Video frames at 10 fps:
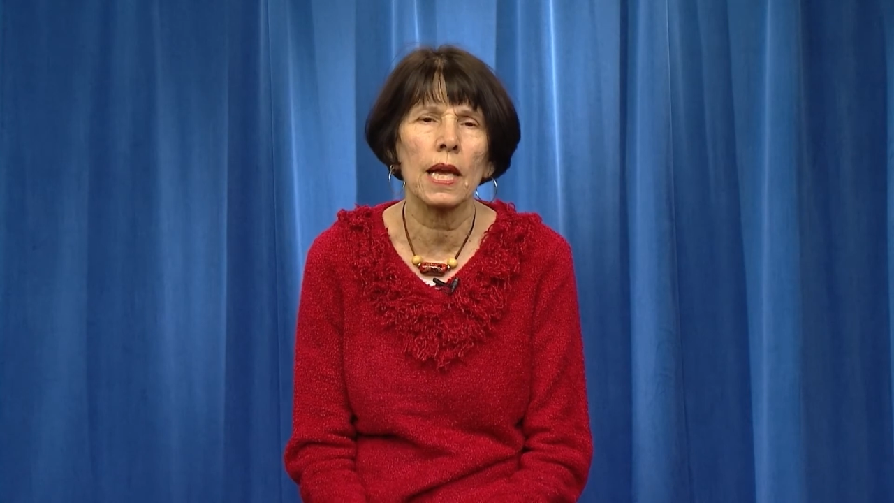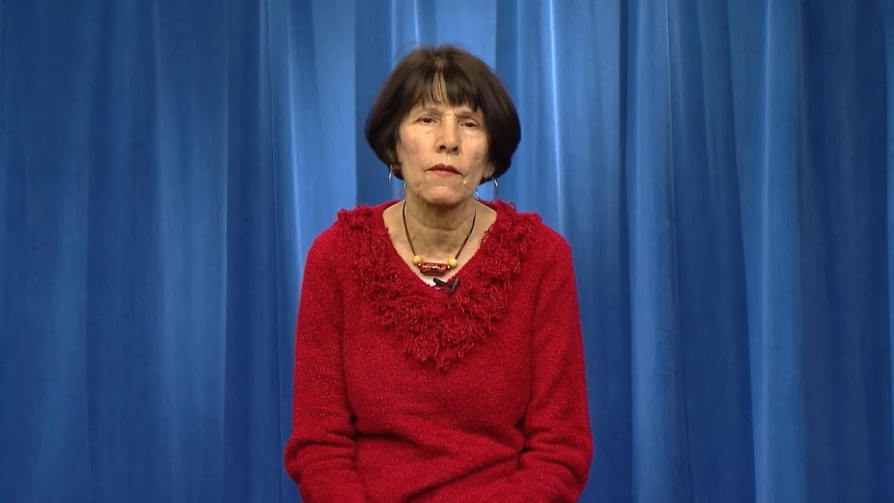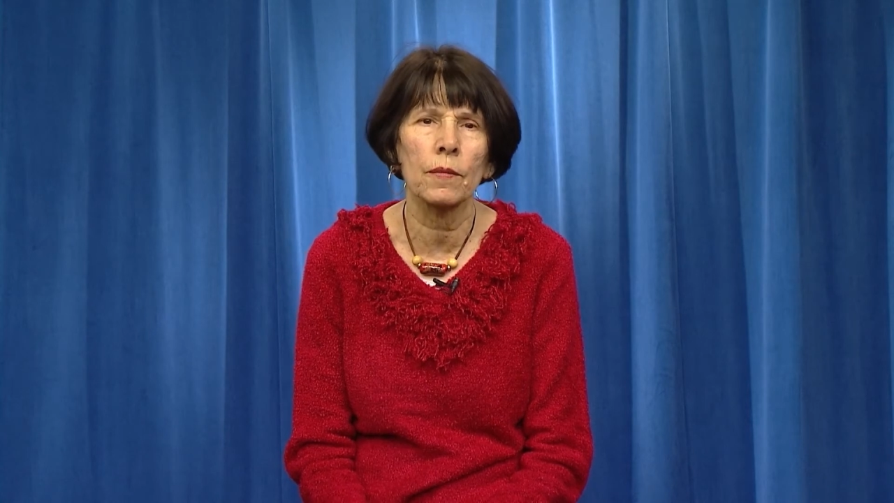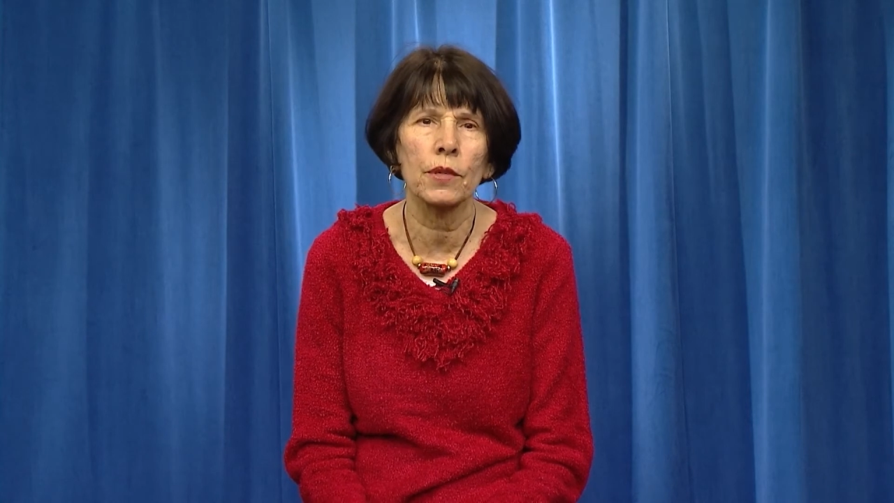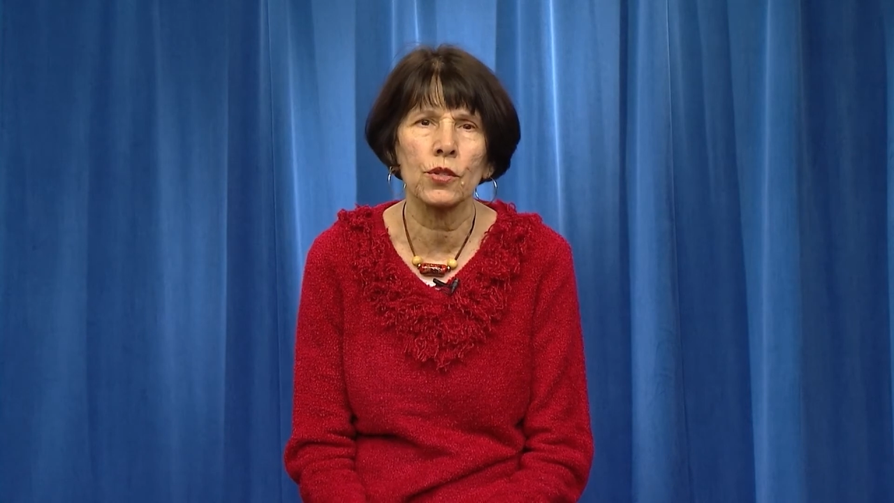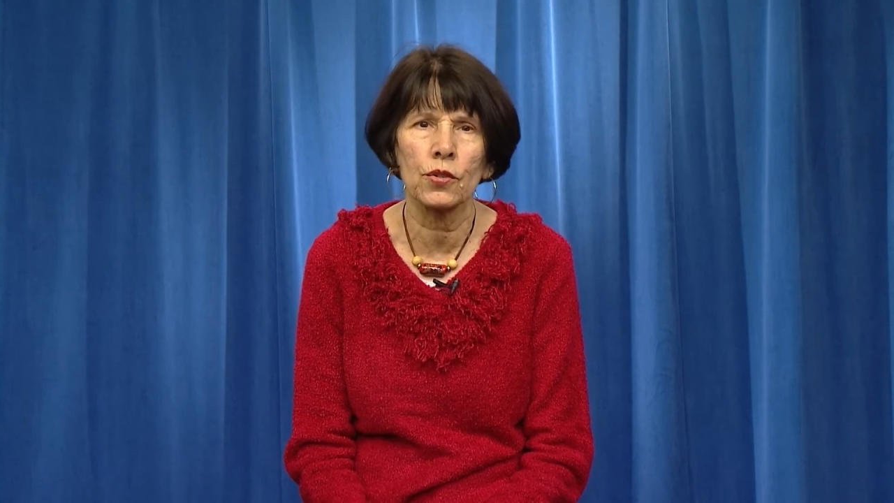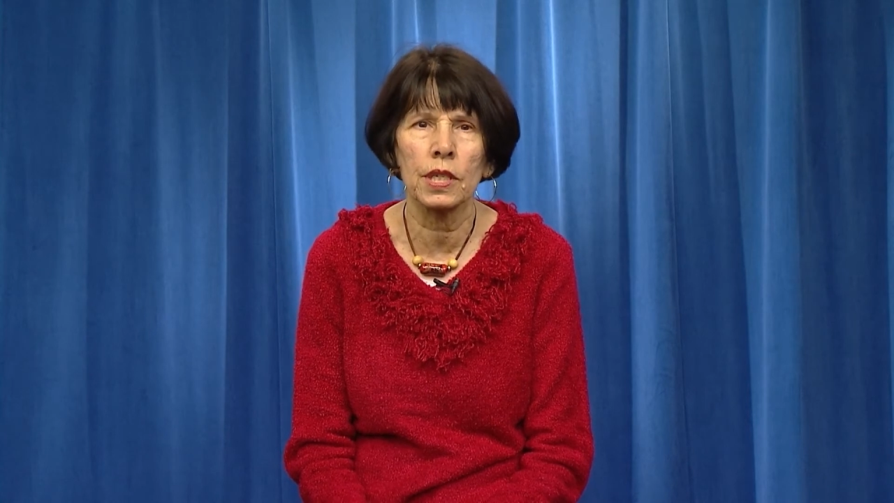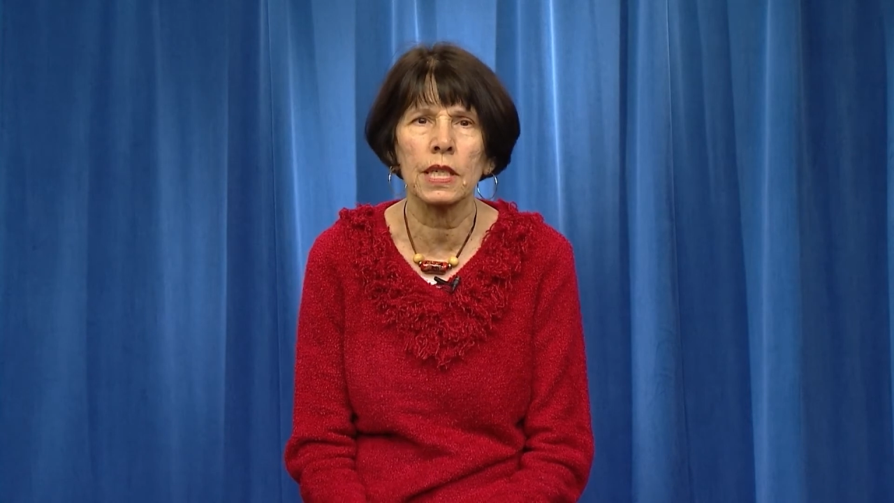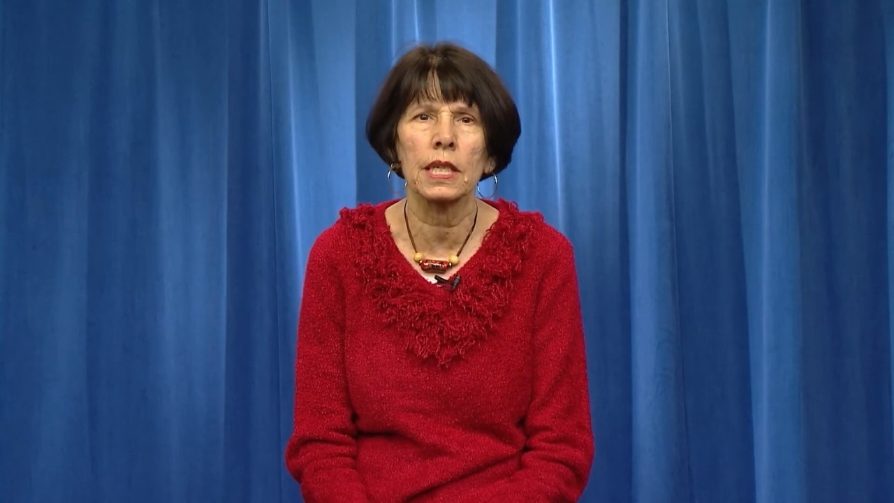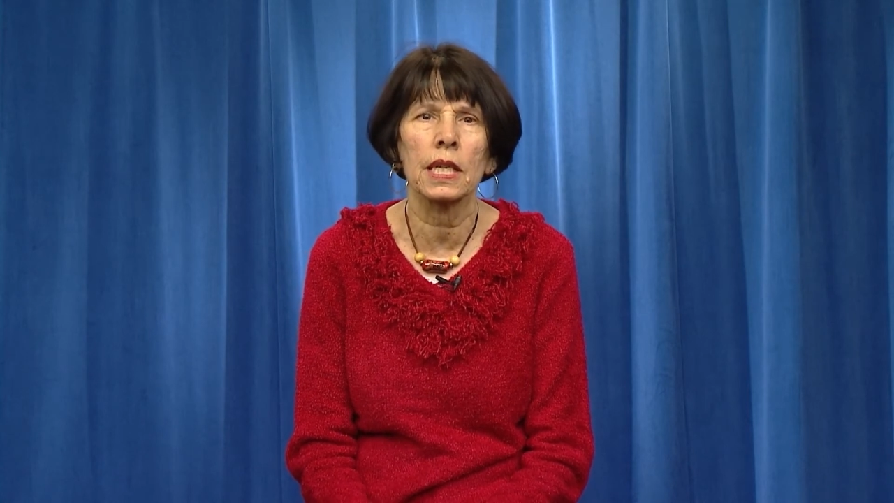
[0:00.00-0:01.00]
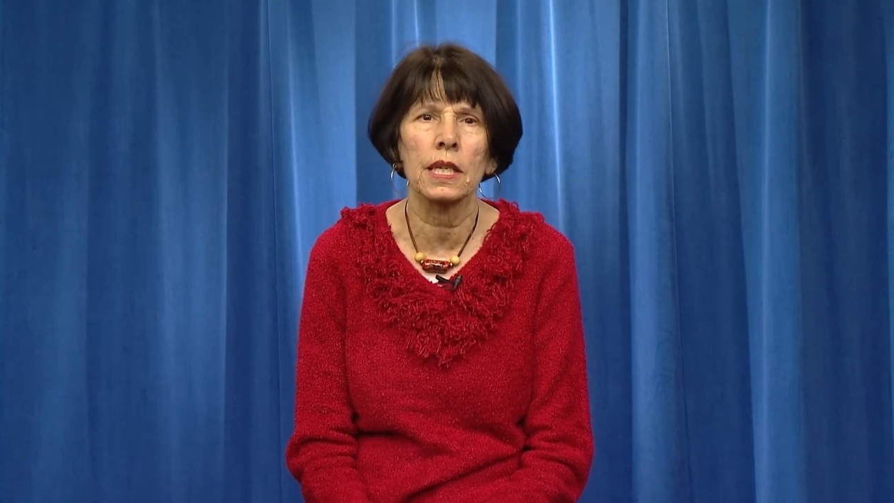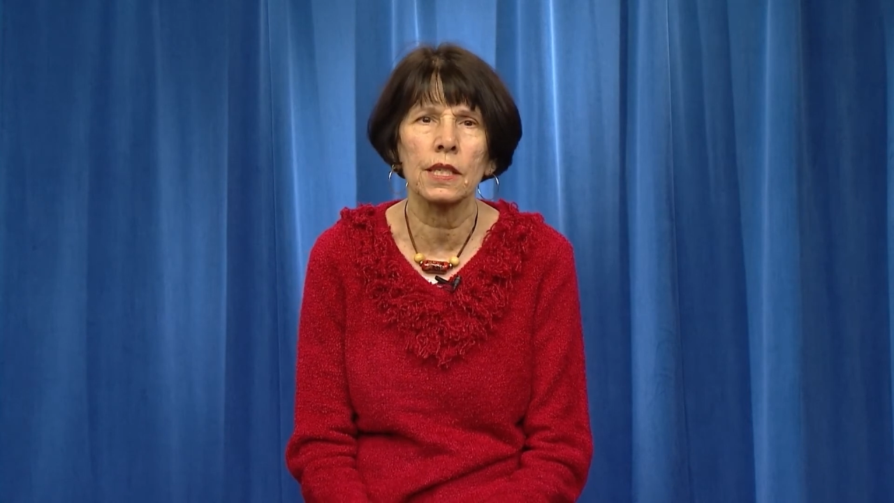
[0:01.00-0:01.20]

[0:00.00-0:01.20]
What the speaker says: ever be treated in a